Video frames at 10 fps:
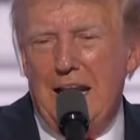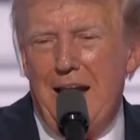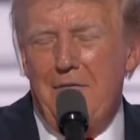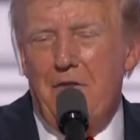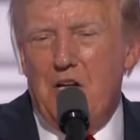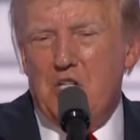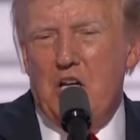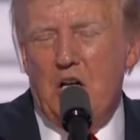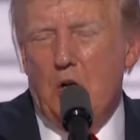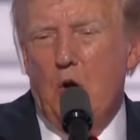And every
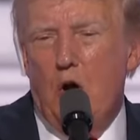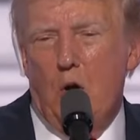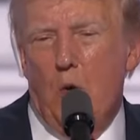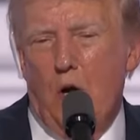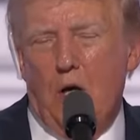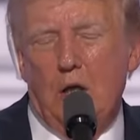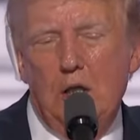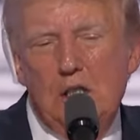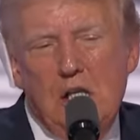single auto worker,